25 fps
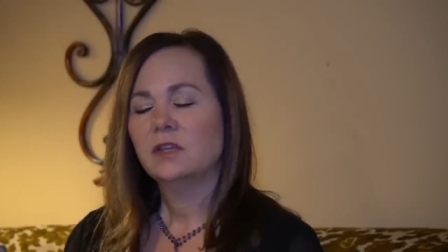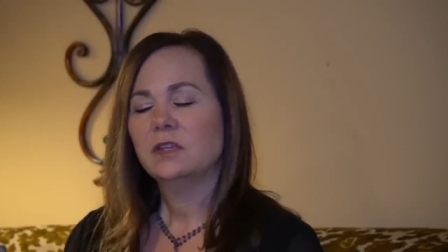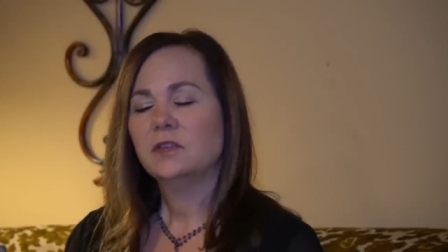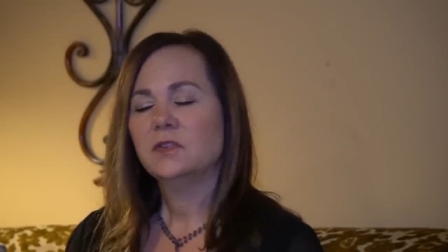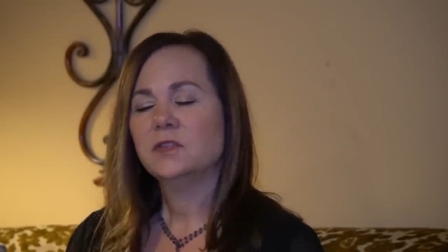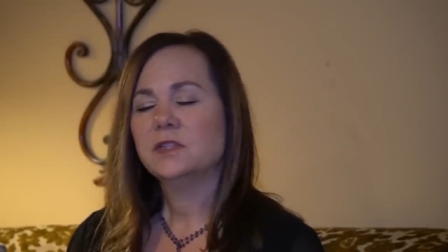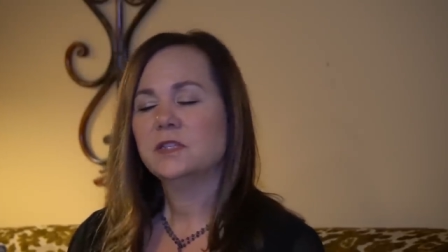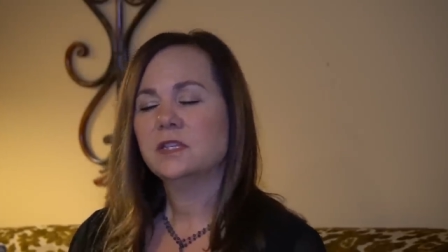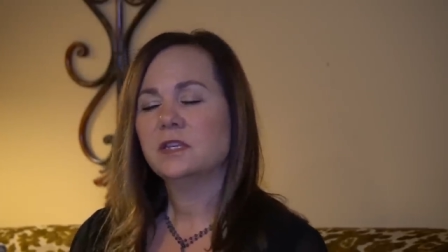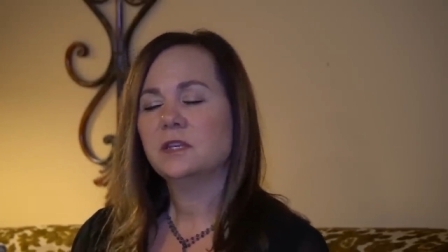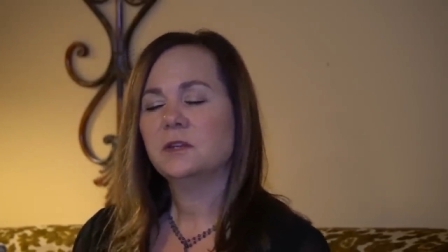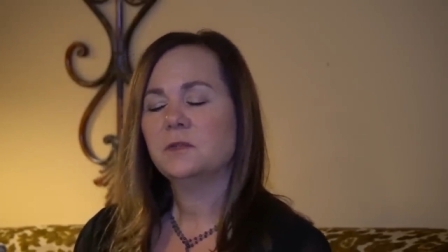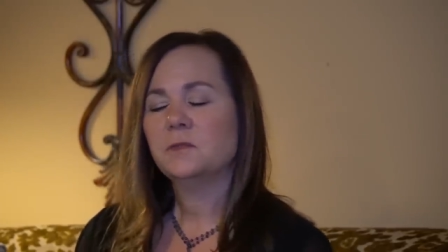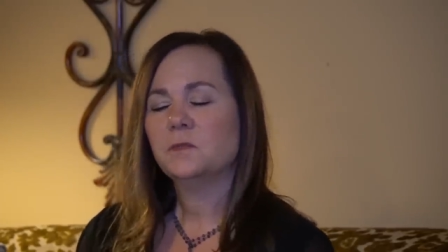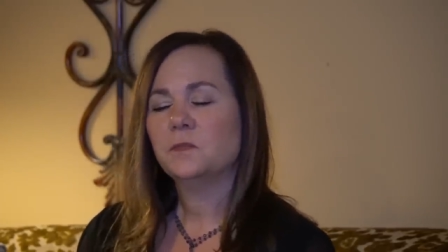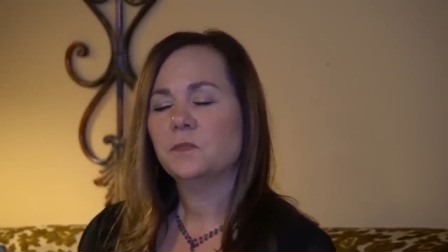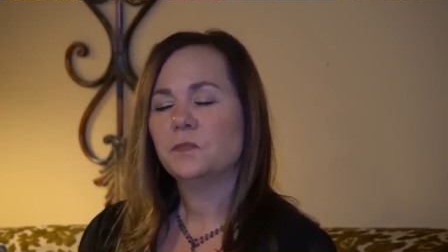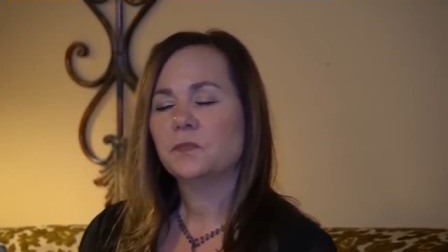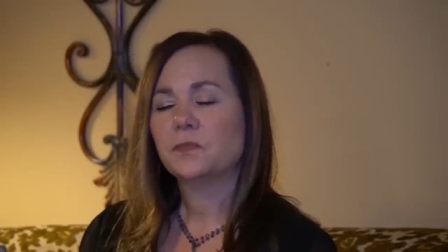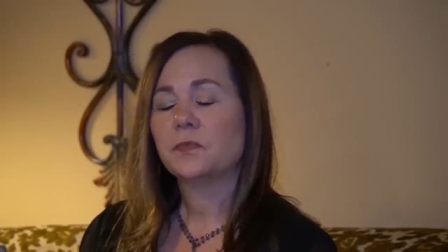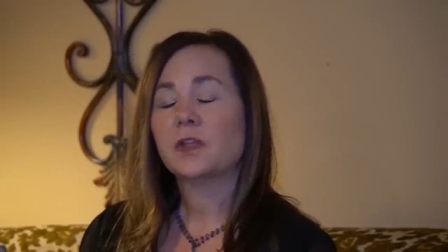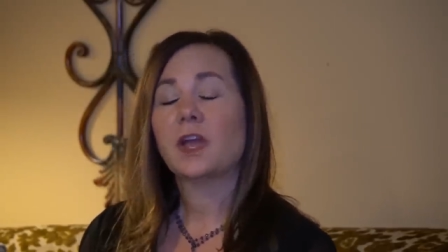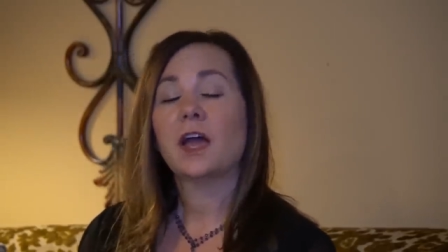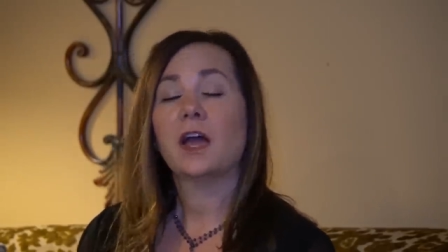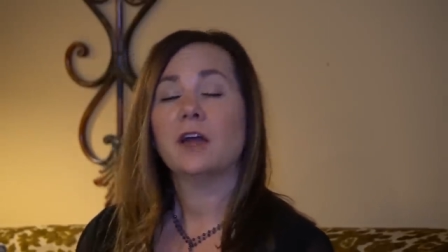You see,
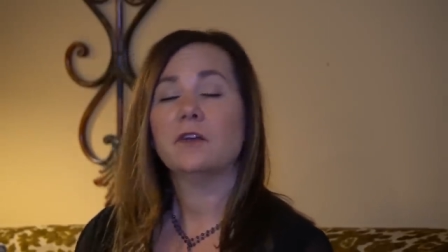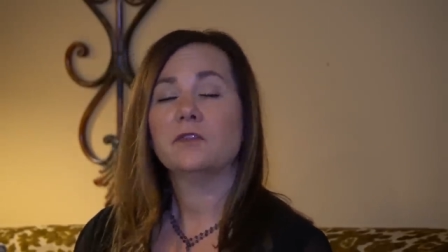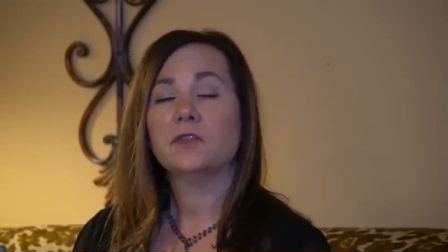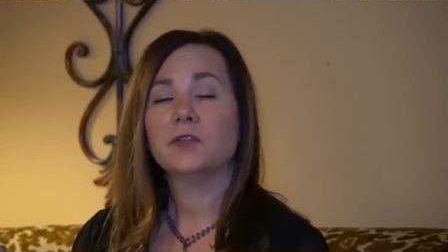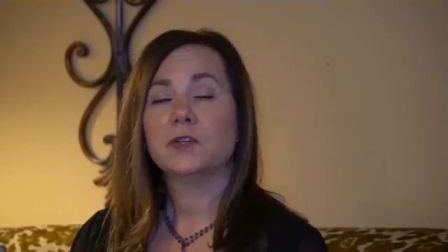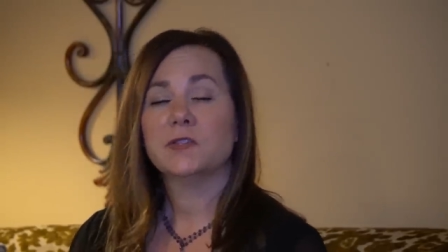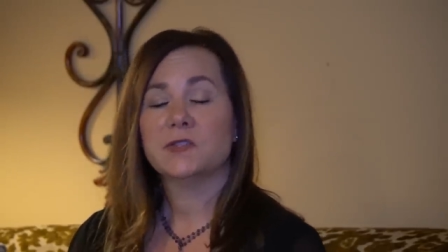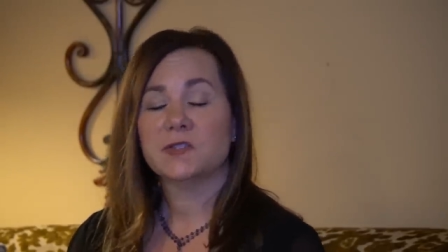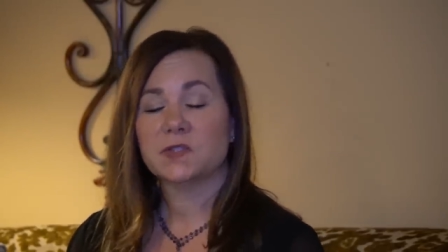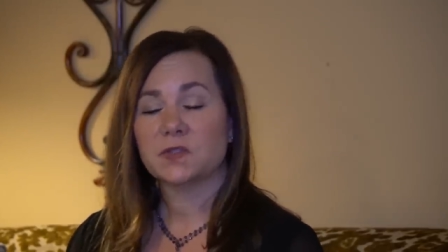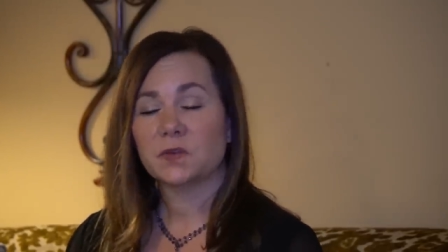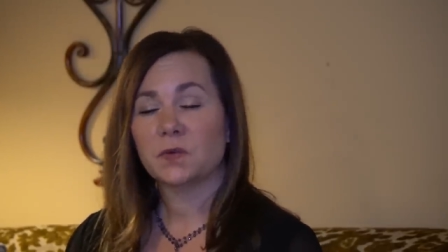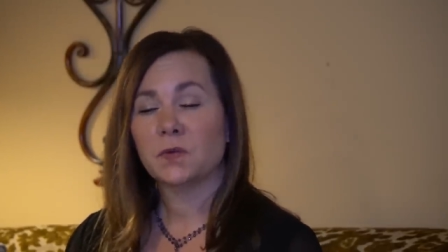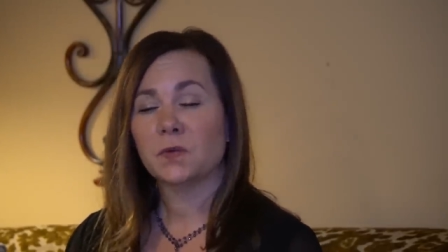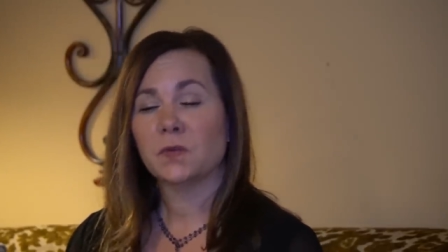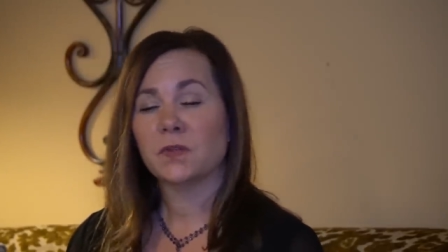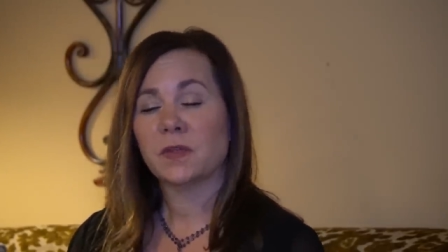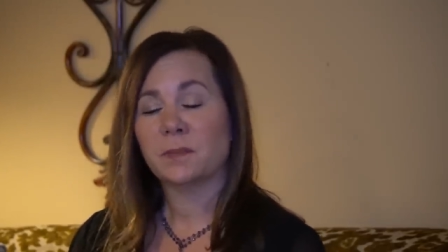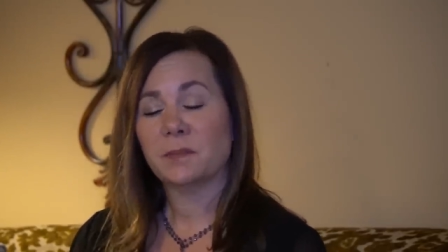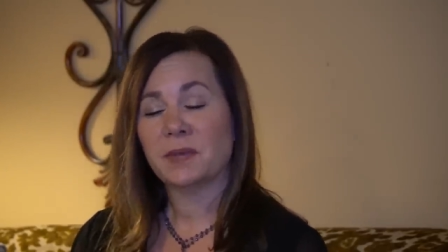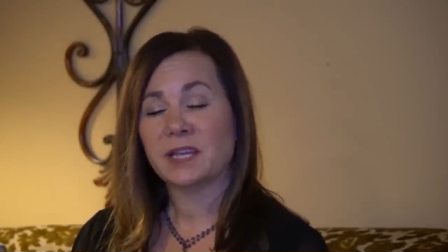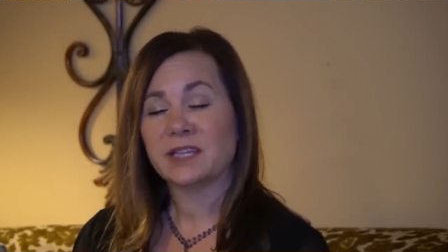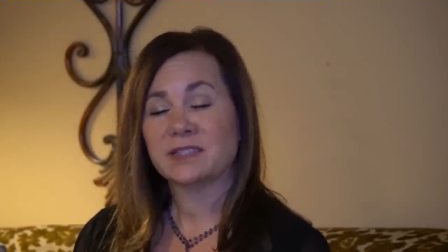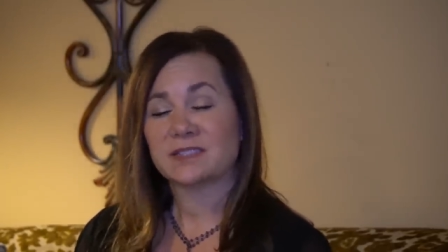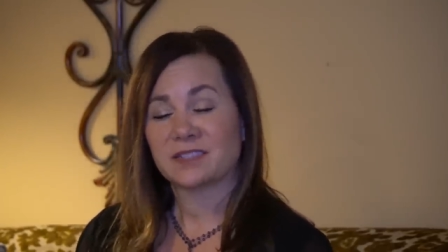every soul
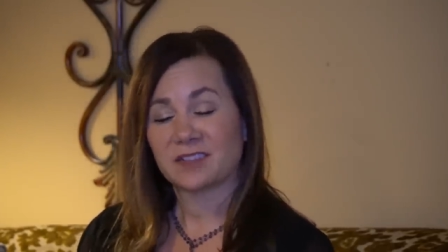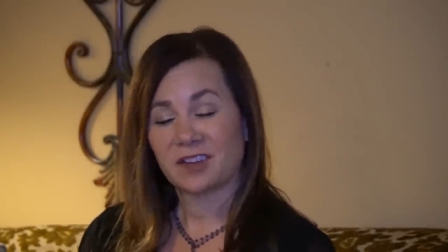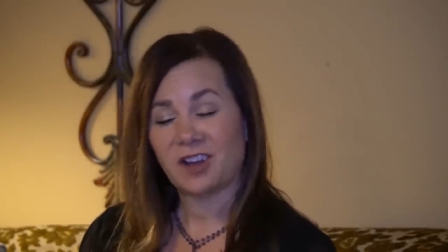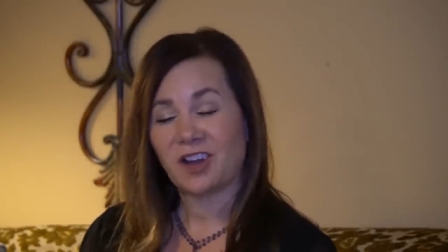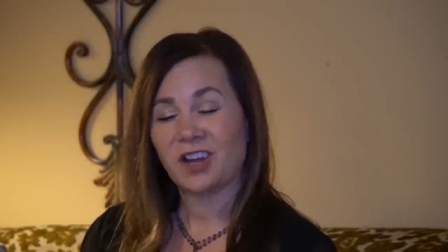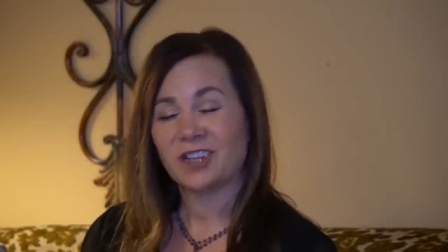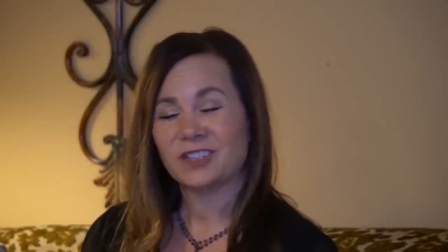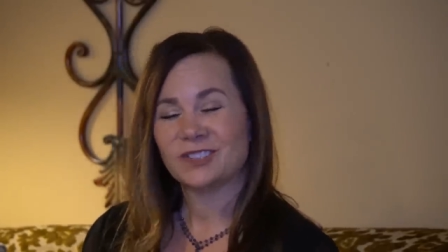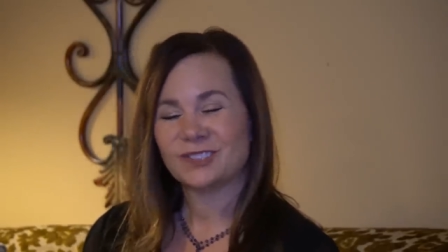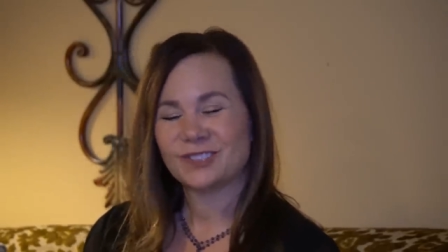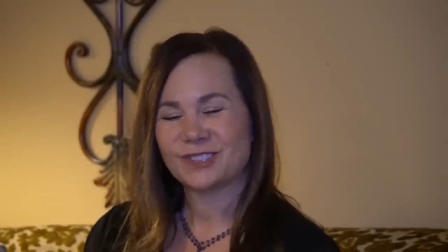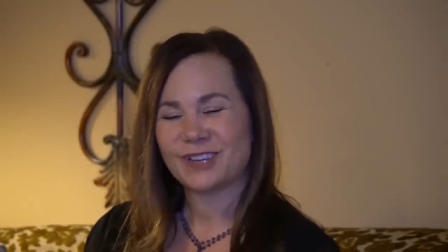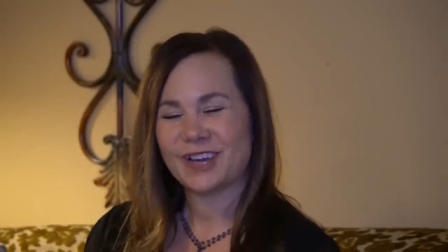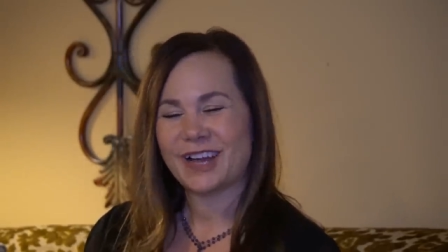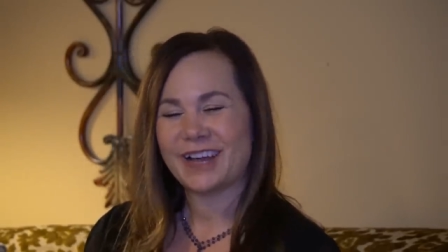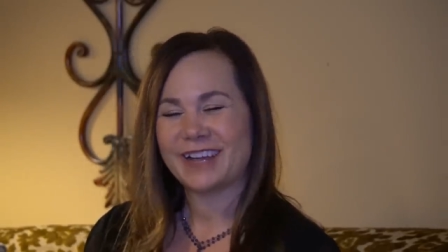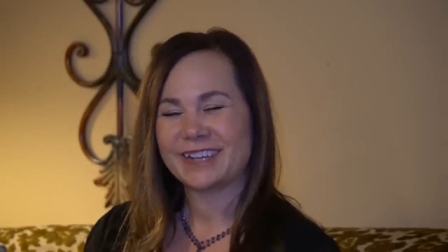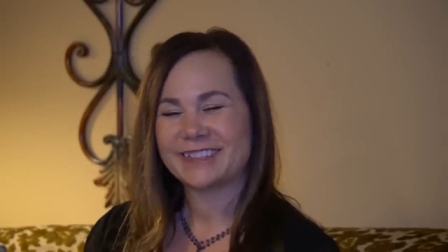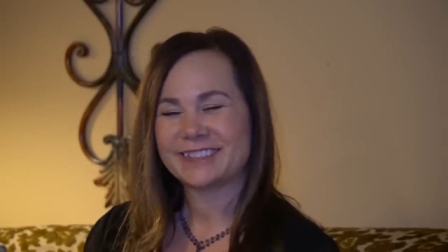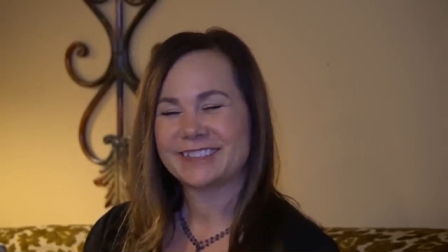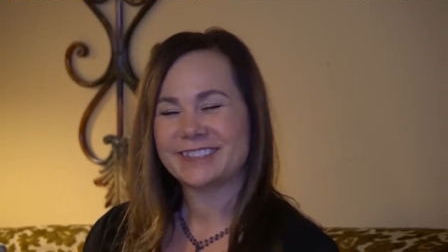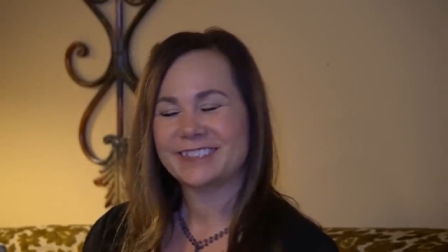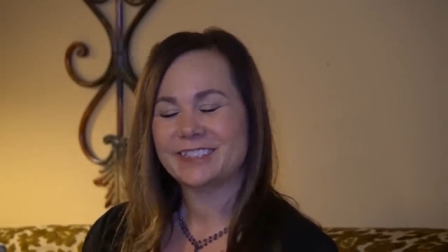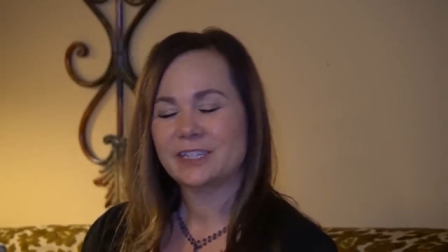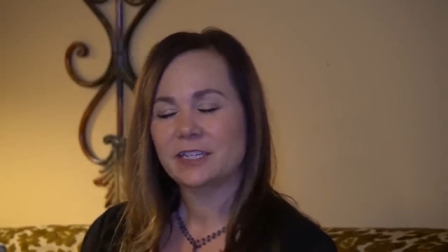that makes a
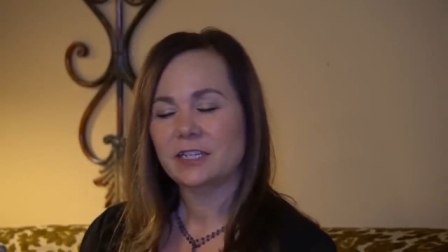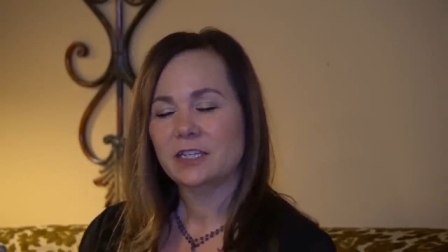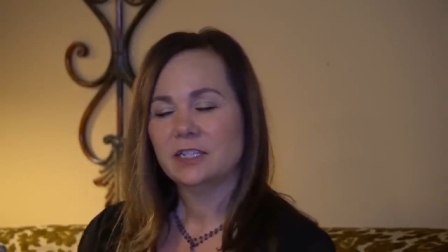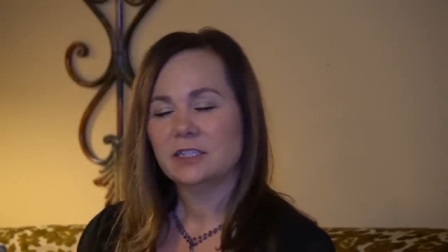contract